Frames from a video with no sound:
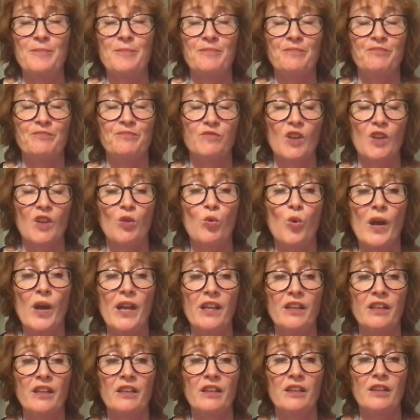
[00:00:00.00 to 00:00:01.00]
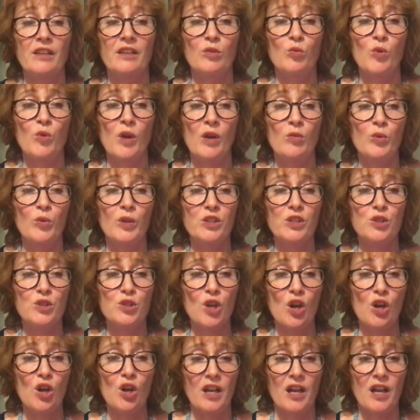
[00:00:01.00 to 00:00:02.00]
when we
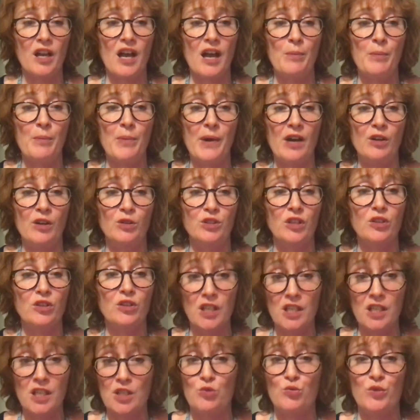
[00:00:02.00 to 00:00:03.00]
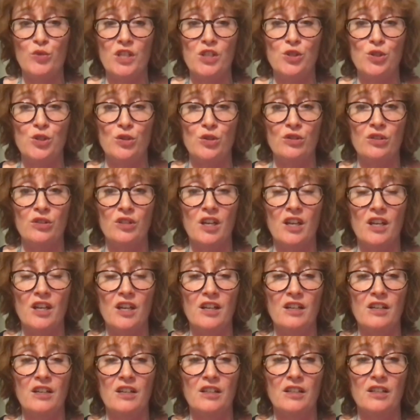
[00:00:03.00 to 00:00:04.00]
talk about this region,
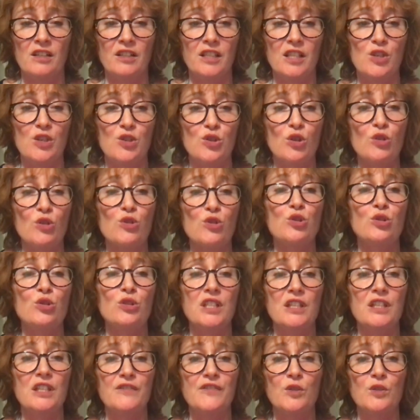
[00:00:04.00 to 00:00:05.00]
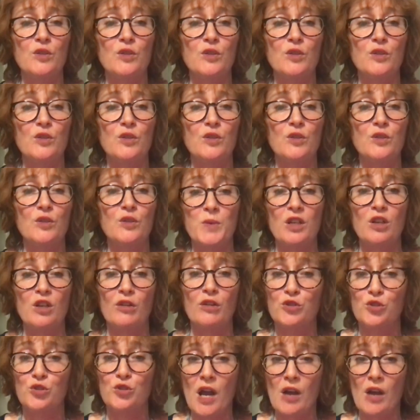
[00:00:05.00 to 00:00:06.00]
it's also difficult to speak of
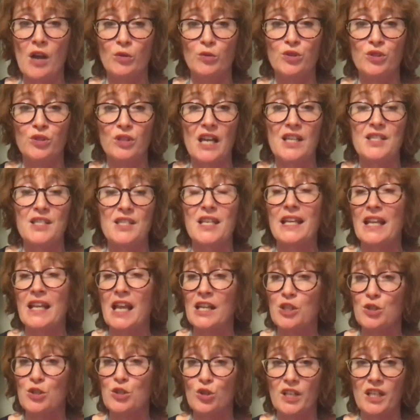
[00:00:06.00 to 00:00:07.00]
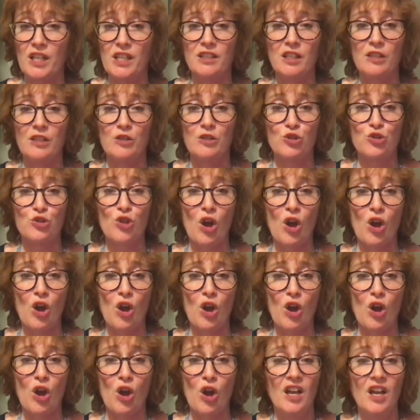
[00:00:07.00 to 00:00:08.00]
drought as an isolated shock.
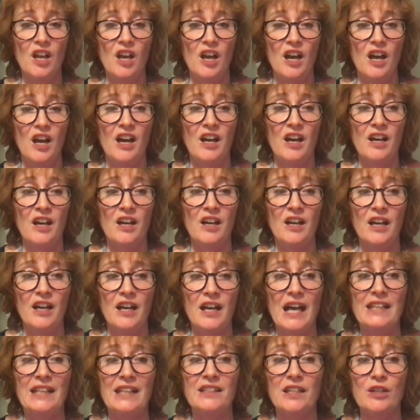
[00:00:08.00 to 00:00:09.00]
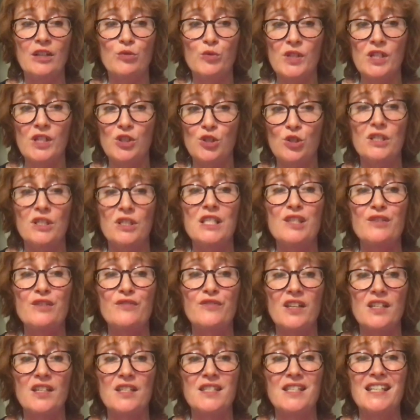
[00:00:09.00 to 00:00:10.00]
And the region is
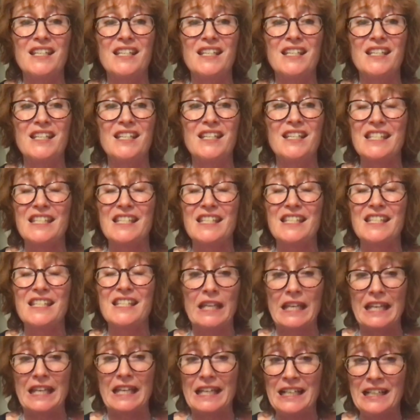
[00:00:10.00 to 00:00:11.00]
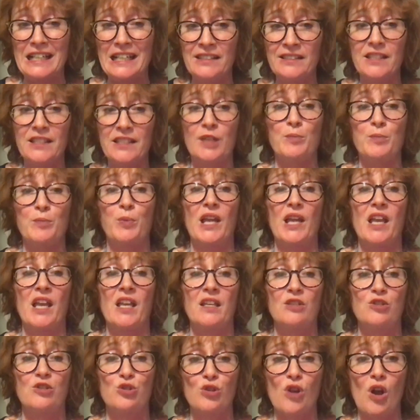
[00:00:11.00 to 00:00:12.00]
facing several
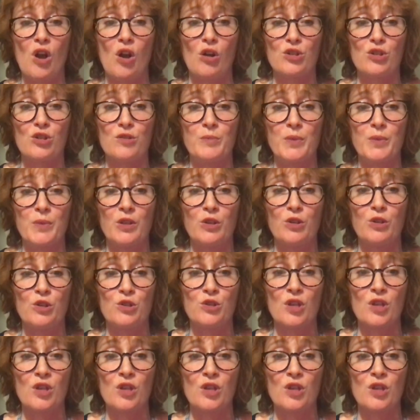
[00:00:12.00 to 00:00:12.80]
interplaying shocks, because